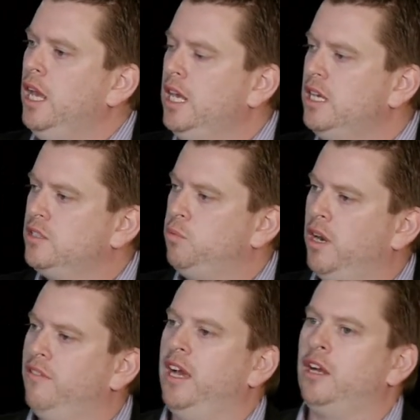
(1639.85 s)
He is
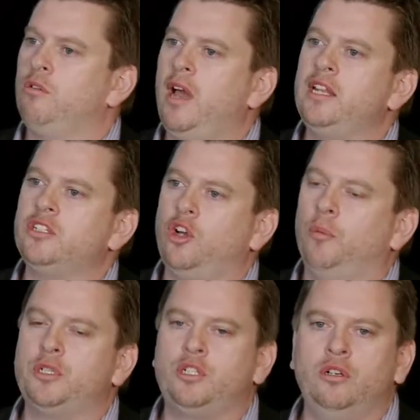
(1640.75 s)
one of our greatest
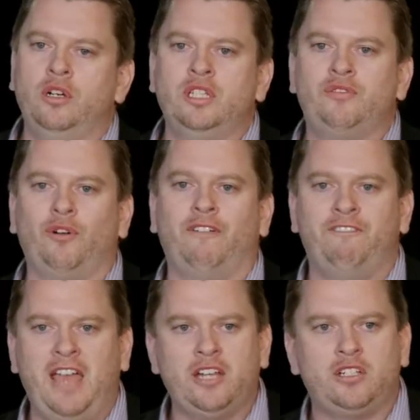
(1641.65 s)
opportunities for
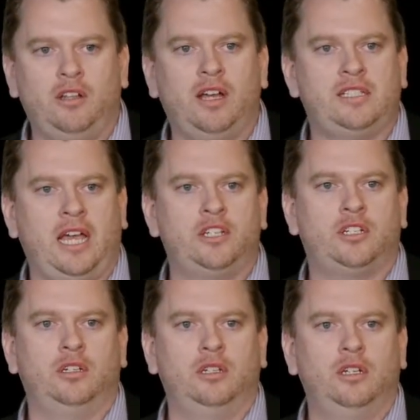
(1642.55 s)

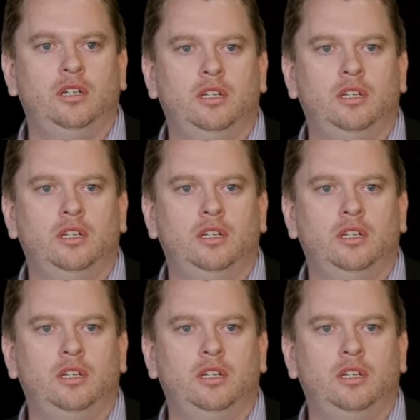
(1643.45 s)
evangelization,